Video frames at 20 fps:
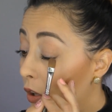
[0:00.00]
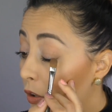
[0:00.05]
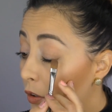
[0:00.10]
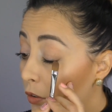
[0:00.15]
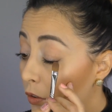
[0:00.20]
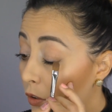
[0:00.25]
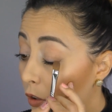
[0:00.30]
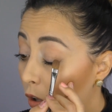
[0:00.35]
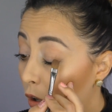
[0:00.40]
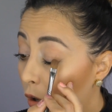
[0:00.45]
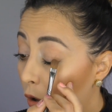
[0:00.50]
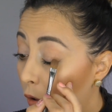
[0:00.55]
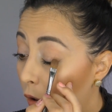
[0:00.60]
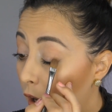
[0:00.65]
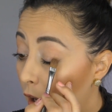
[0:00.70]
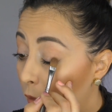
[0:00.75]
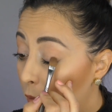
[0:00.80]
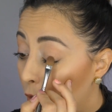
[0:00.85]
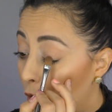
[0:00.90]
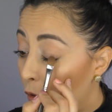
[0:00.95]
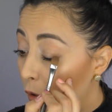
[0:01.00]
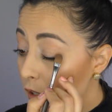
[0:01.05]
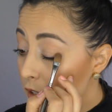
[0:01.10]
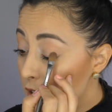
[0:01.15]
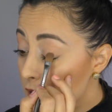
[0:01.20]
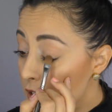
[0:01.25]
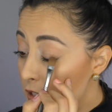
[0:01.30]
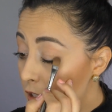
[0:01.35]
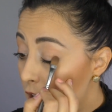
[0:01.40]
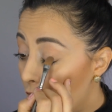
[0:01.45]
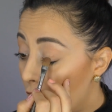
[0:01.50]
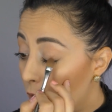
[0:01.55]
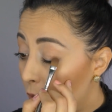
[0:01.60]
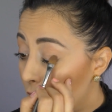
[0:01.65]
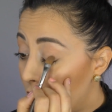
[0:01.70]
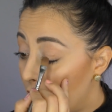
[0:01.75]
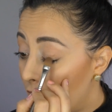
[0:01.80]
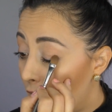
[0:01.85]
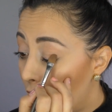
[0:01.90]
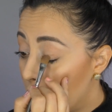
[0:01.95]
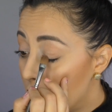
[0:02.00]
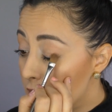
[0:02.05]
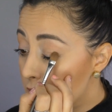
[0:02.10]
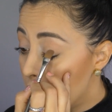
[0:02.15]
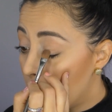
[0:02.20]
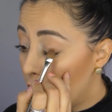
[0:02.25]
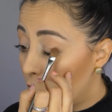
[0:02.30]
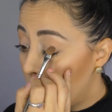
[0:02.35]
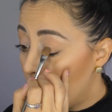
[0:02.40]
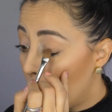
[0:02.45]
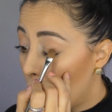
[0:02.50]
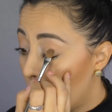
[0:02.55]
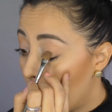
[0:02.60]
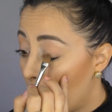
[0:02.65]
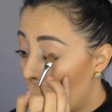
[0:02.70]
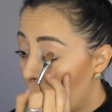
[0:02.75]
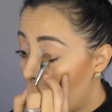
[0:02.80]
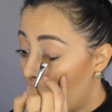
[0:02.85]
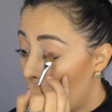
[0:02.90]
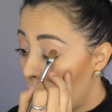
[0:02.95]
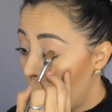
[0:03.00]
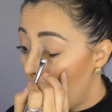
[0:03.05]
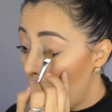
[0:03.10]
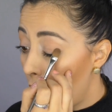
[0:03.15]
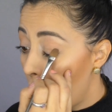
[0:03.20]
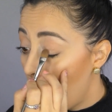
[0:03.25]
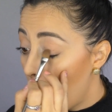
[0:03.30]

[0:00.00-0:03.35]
So I'm going to start with the outside corner.